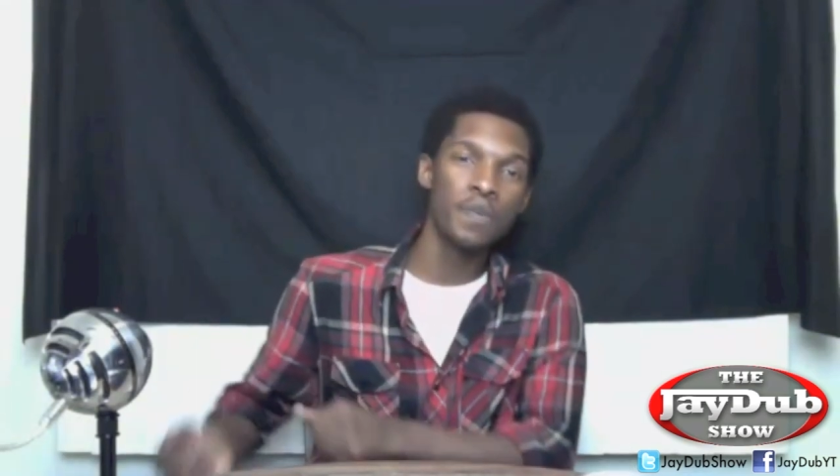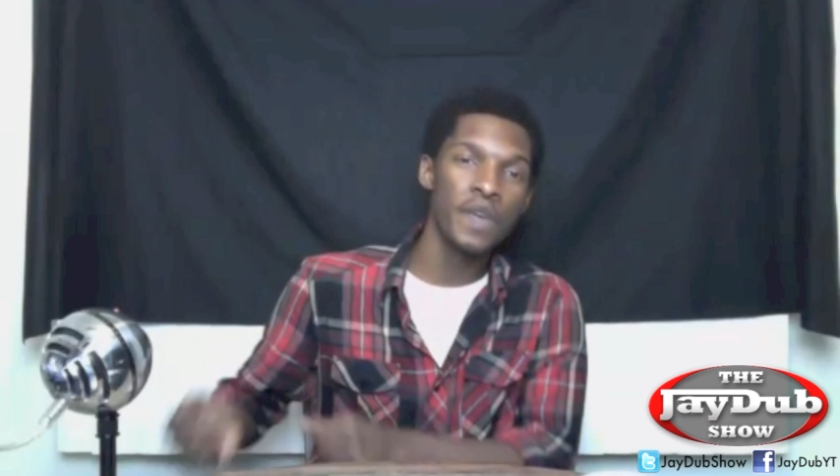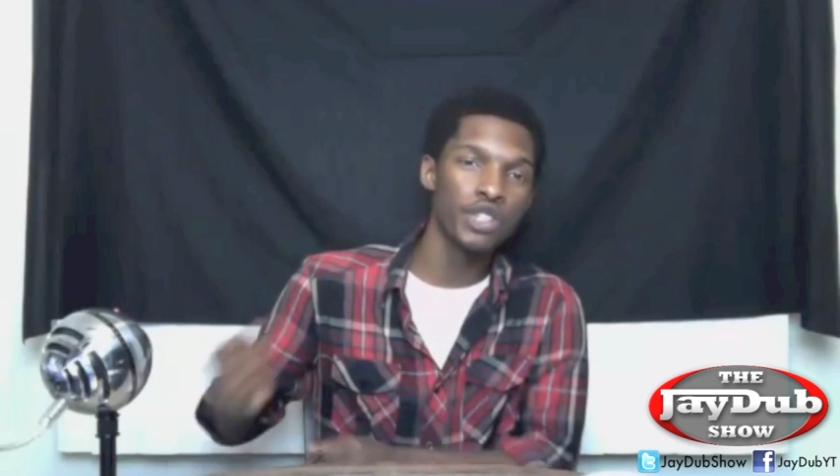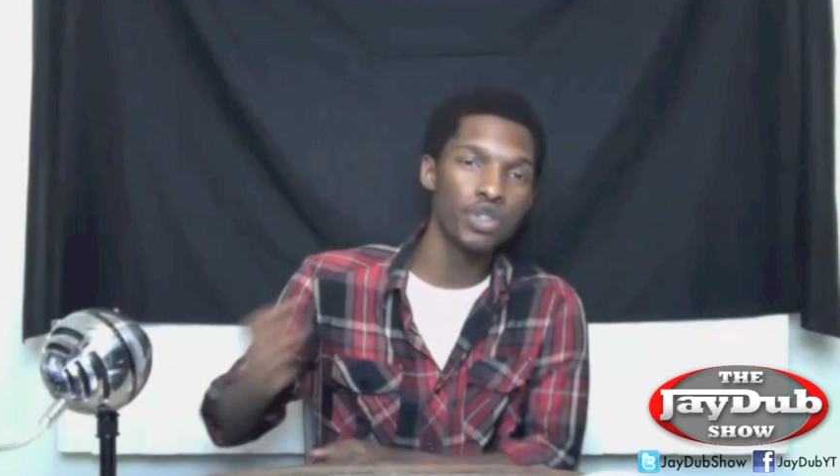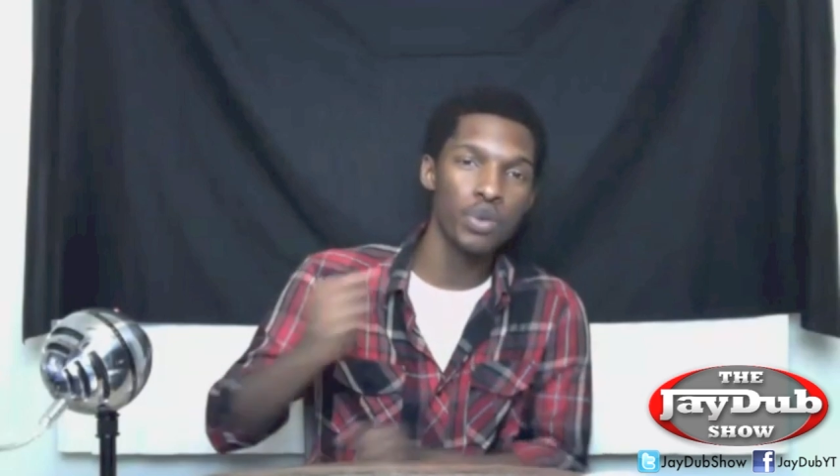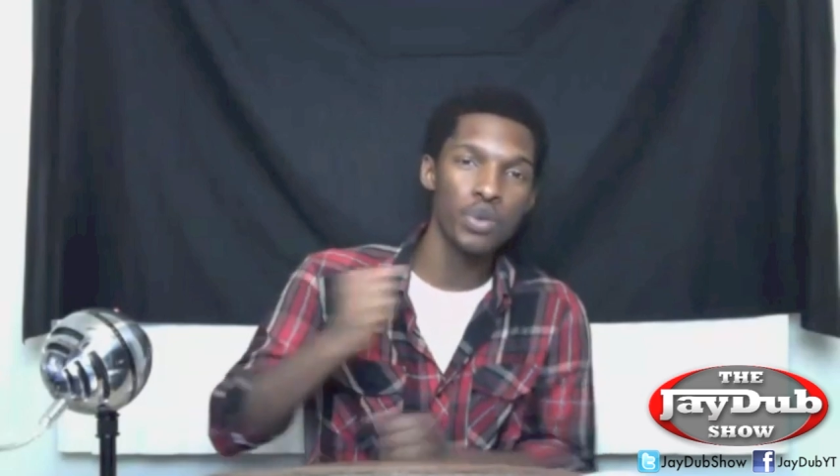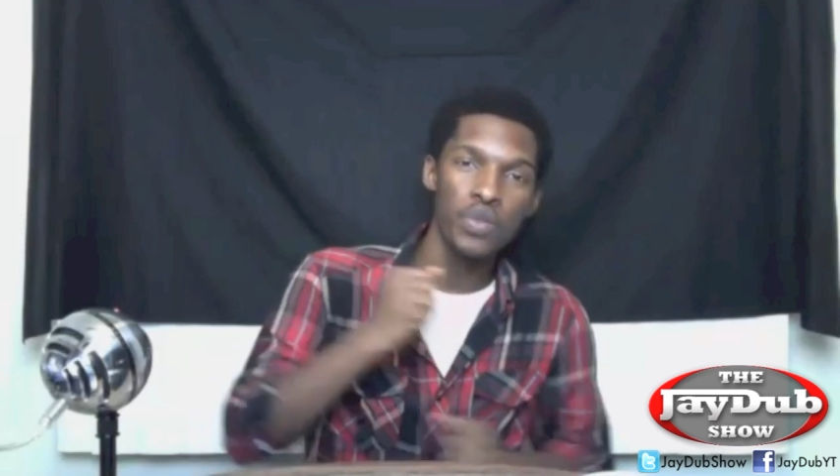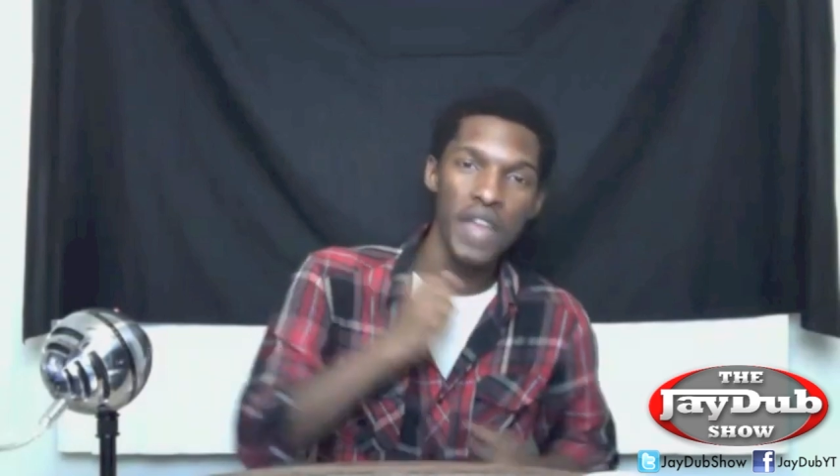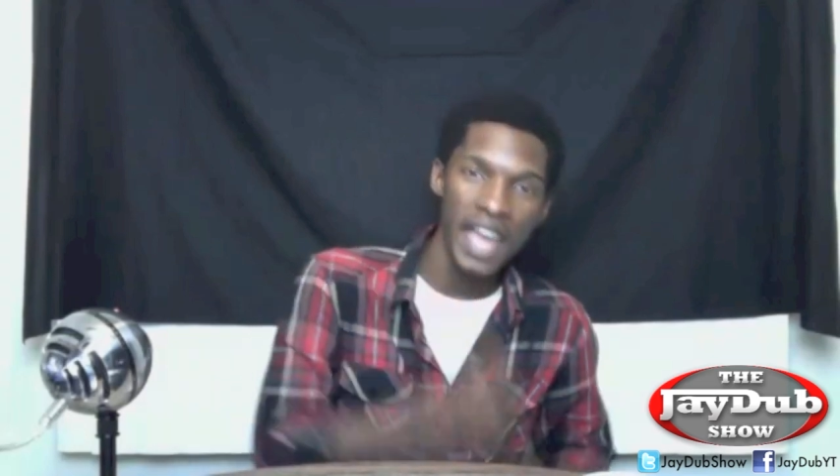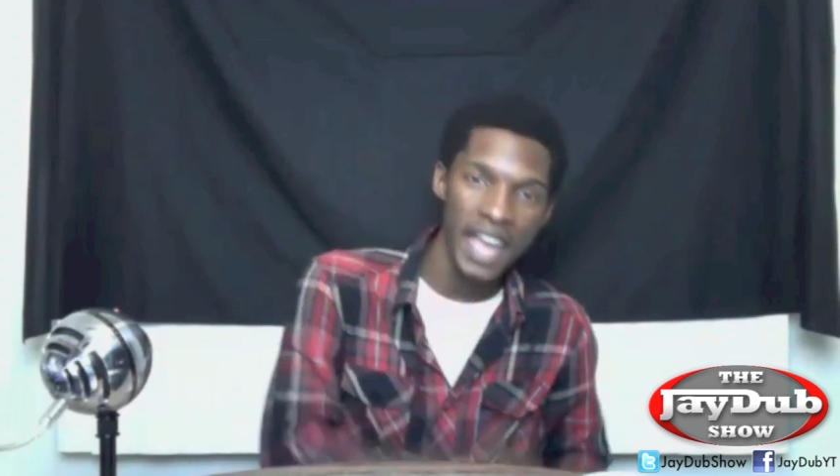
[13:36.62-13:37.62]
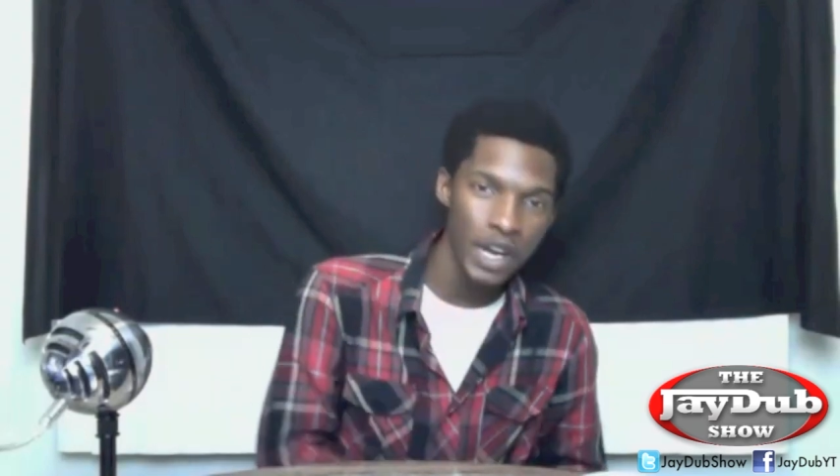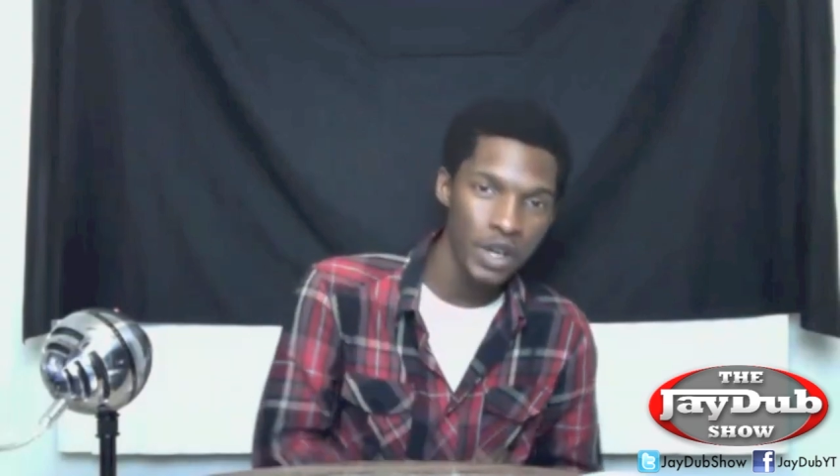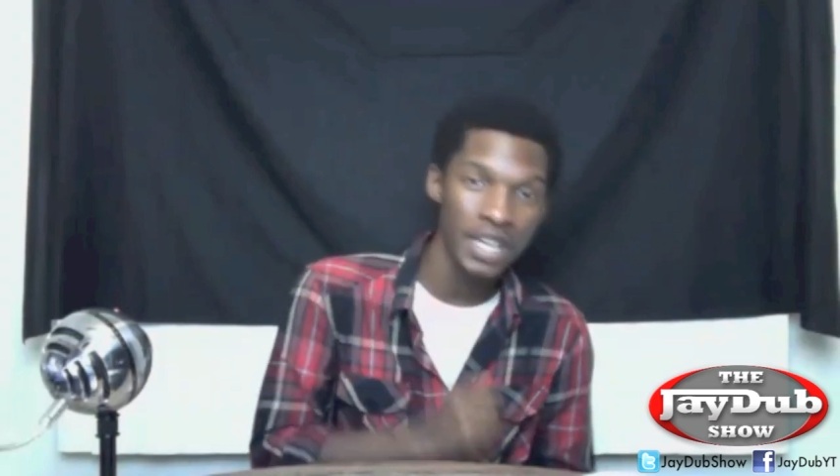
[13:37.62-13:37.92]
Big Show through the air,